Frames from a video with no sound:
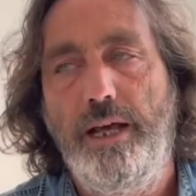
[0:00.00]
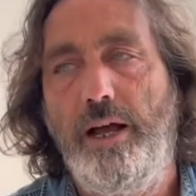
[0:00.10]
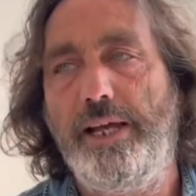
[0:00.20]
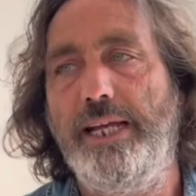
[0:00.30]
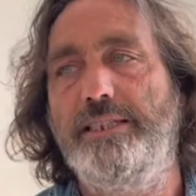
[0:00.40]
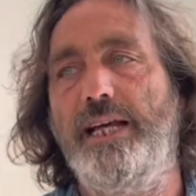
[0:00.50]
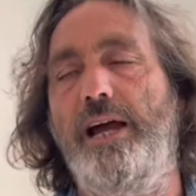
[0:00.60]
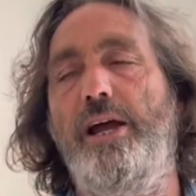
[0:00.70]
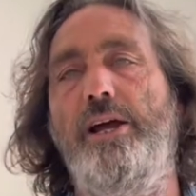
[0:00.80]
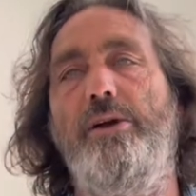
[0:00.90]
Okay,
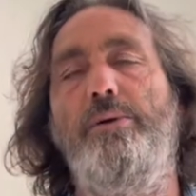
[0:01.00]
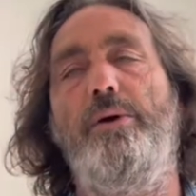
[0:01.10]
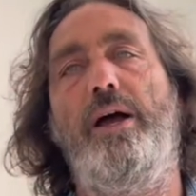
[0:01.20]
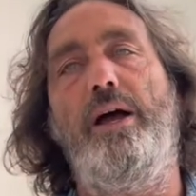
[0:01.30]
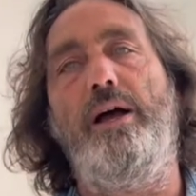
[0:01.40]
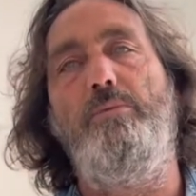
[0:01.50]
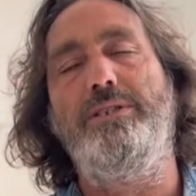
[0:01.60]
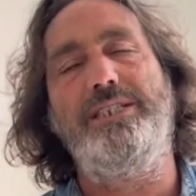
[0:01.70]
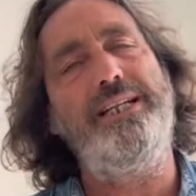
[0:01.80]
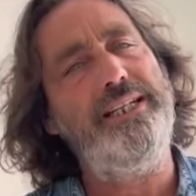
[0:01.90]
so uh, we're
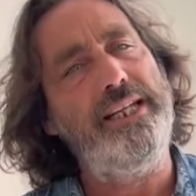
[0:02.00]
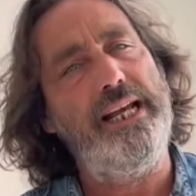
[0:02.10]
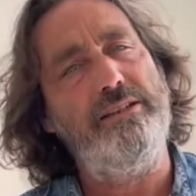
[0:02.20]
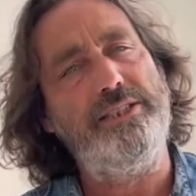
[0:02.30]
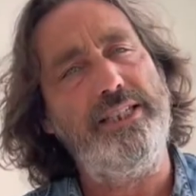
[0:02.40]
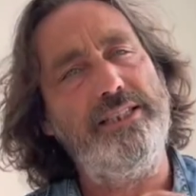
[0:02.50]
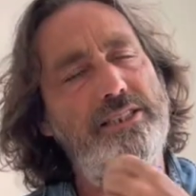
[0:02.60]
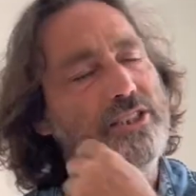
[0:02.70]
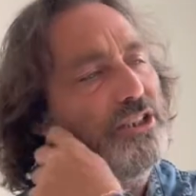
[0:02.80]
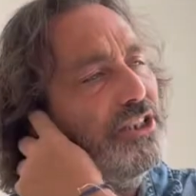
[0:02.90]
still in Leo season,
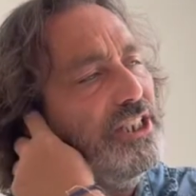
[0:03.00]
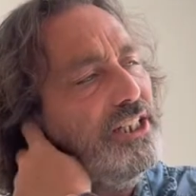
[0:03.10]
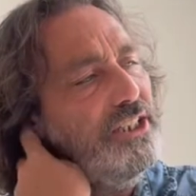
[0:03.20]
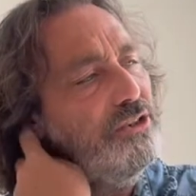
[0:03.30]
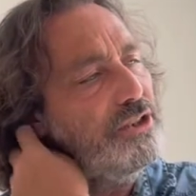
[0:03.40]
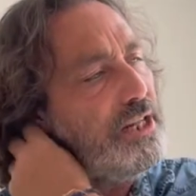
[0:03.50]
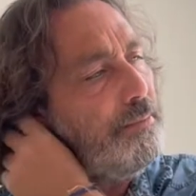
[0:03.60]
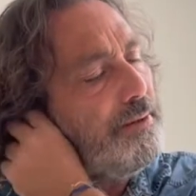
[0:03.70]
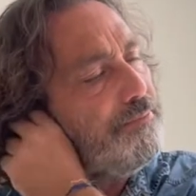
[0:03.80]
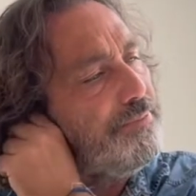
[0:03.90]
so you're still in your
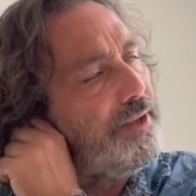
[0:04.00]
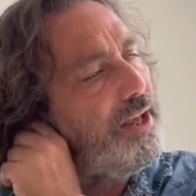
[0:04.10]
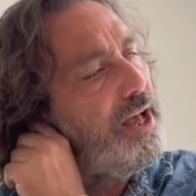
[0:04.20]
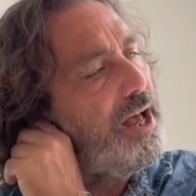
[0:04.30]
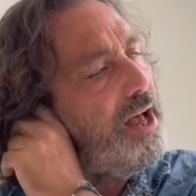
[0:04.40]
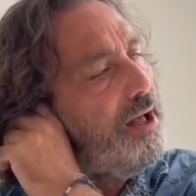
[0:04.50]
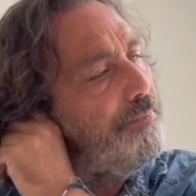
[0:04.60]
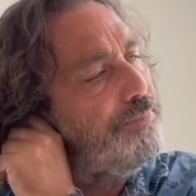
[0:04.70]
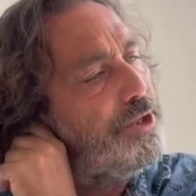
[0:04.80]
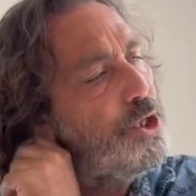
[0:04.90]
summer.
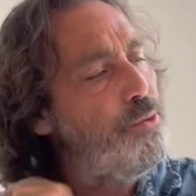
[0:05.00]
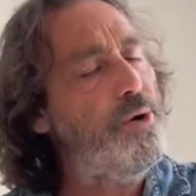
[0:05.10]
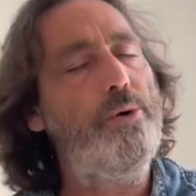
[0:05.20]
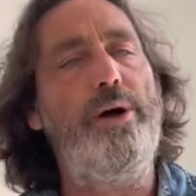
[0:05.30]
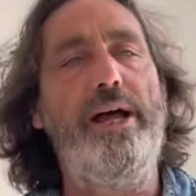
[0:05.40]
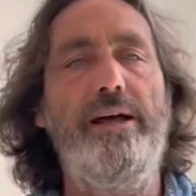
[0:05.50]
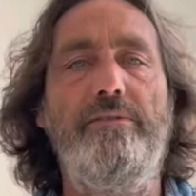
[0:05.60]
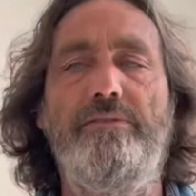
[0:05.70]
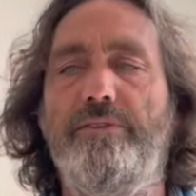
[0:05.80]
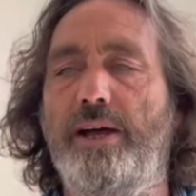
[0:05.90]
Um, you will
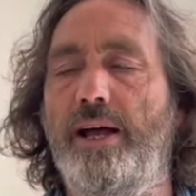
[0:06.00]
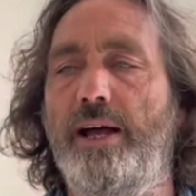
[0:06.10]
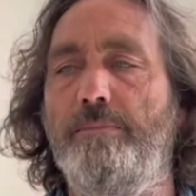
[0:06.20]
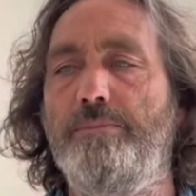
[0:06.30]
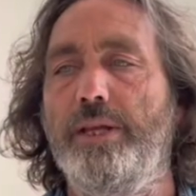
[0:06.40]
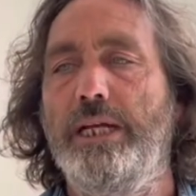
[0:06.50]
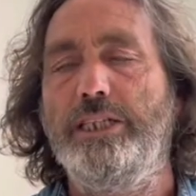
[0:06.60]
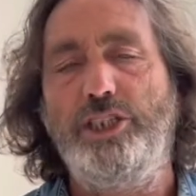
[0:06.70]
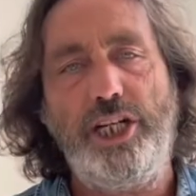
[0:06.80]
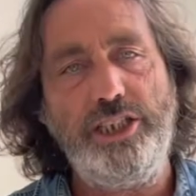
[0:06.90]
have um,
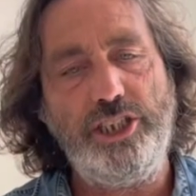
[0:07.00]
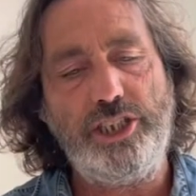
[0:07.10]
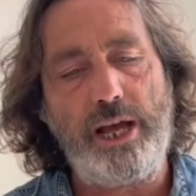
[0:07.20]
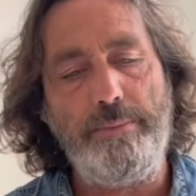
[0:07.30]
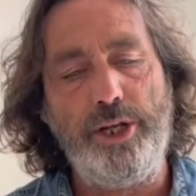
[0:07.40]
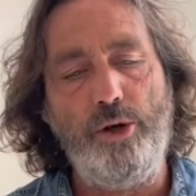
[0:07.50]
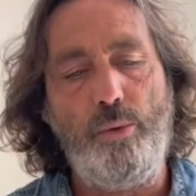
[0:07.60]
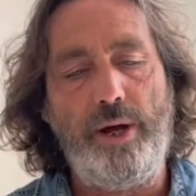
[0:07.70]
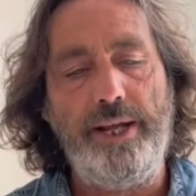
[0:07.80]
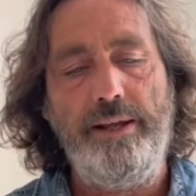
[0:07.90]
changes coming your
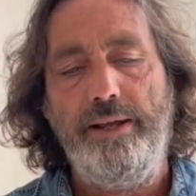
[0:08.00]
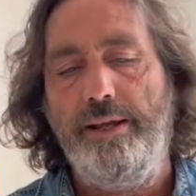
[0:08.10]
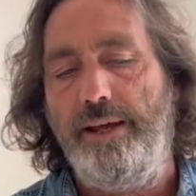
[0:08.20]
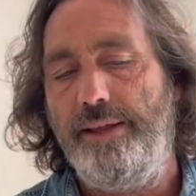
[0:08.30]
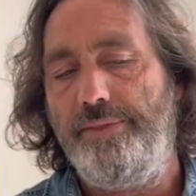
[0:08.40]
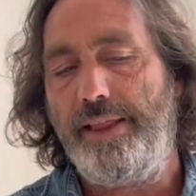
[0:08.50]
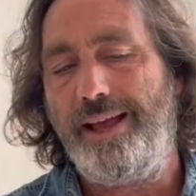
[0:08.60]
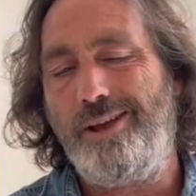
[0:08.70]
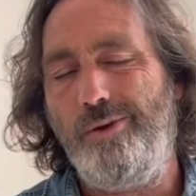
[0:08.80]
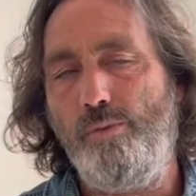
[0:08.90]
way, and
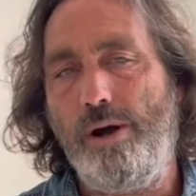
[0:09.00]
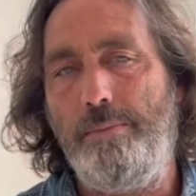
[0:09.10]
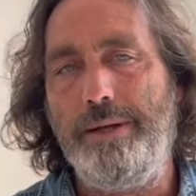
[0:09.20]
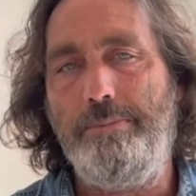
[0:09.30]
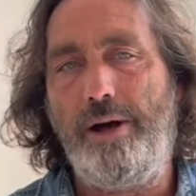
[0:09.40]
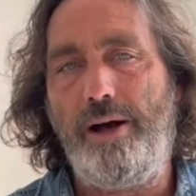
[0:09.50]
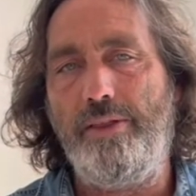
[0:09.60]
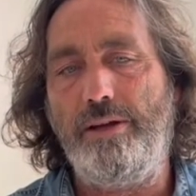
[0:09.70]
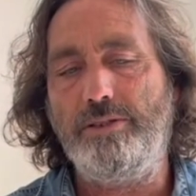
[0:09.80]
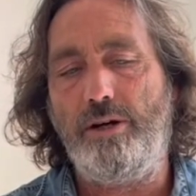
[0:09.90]
that could well be part of
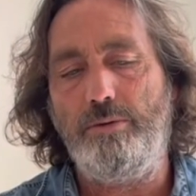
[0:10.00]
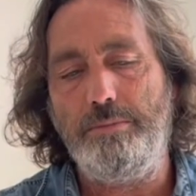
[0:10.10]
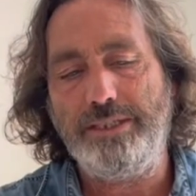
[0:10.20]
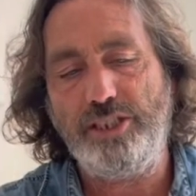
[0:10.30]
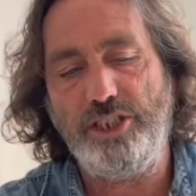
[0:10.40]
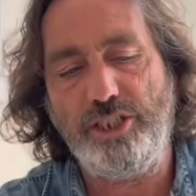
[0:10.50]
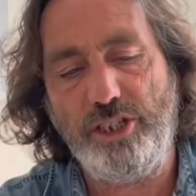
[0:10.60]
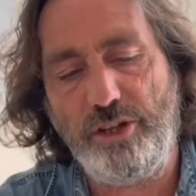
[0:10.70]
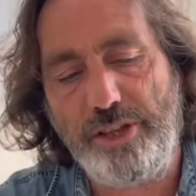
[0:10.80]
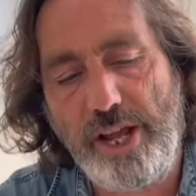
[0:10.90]
those whole messages.
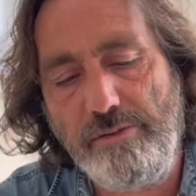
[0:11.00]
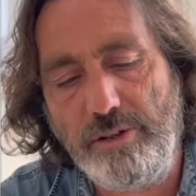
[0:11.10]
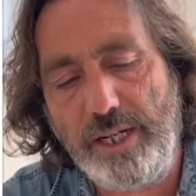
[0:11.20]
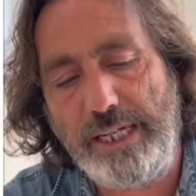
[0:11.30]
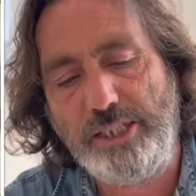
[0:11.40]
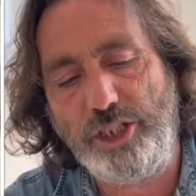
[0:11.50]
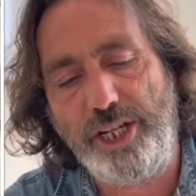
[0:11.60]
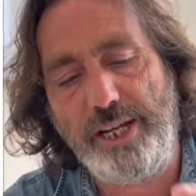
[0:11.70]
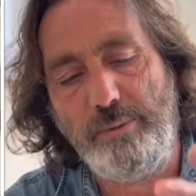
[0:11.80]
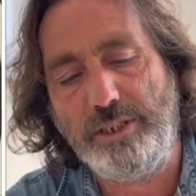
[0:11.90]
You've got the overall energy
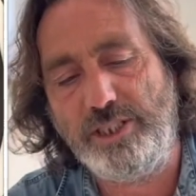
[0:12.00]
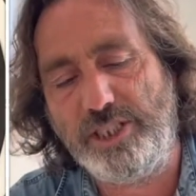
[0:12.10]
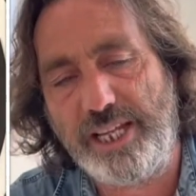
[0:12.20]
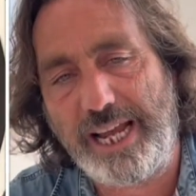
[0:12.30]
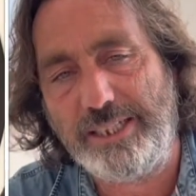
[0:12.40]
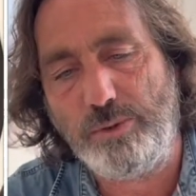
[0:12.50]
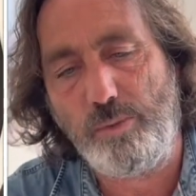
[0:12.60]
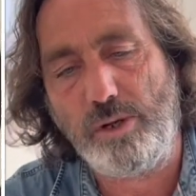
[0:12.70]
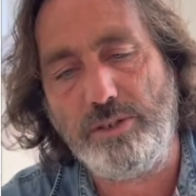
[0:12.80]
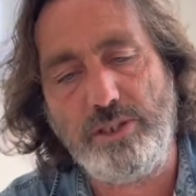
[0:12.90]
here, which is the Eight of
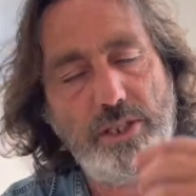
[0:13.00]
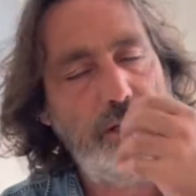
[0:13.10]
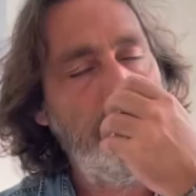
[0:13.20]
Wands.